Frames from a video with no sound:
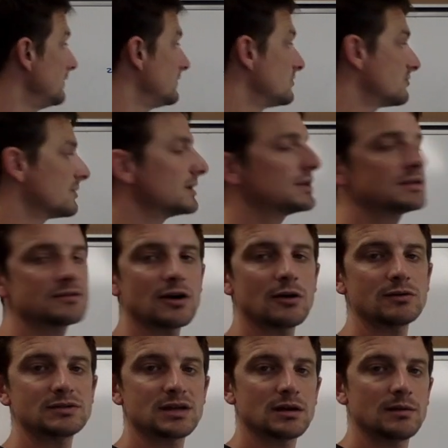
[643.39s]
The strength is
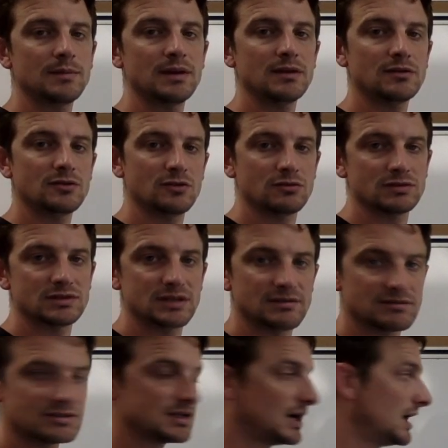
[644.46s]
always going to be the two receiver
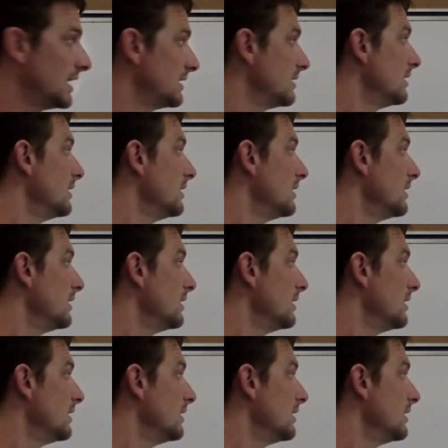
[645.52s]
side.